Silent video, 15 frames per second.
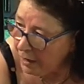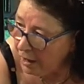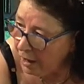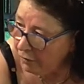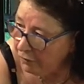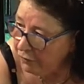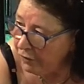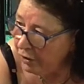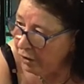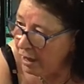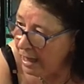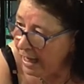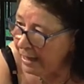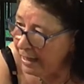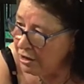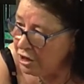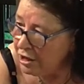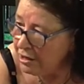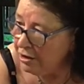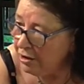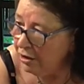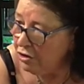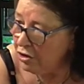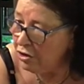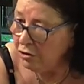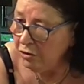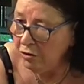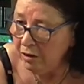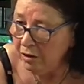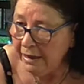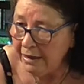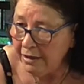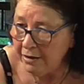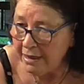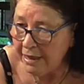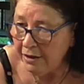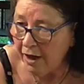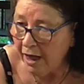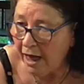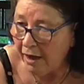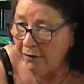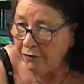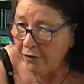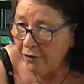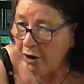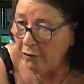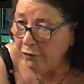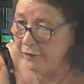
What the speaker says: of her lungs, she's got 2.5 liters of